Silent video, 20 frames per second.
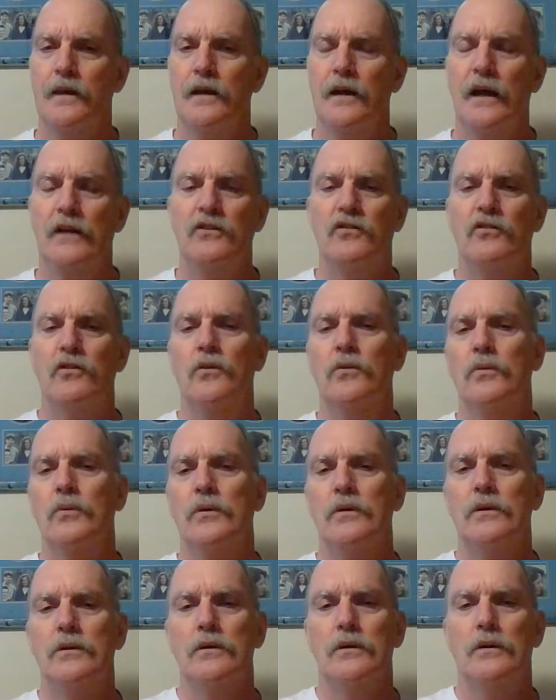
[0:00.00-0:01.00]
And so
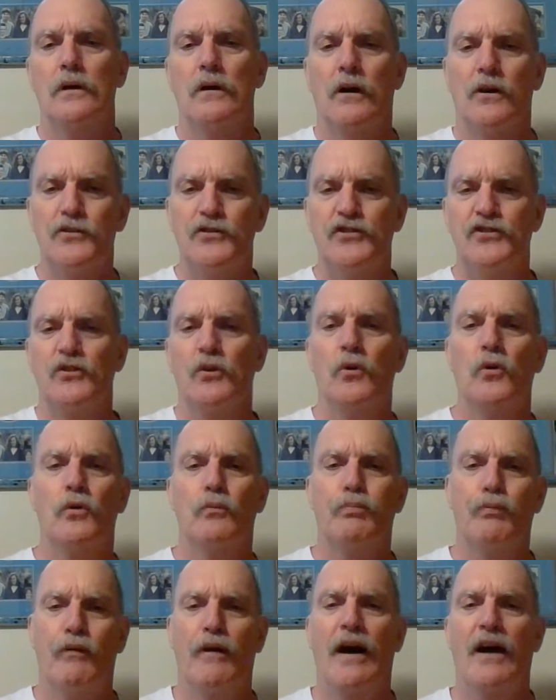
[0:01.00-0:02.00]
our soul
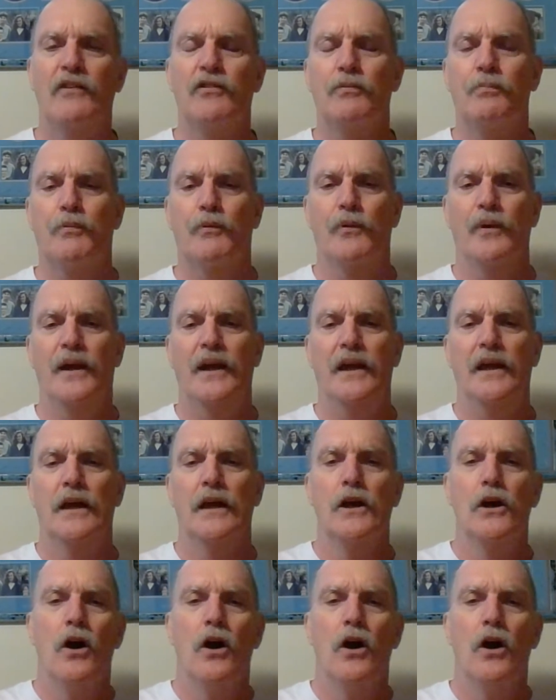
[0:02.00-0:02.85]
prospering,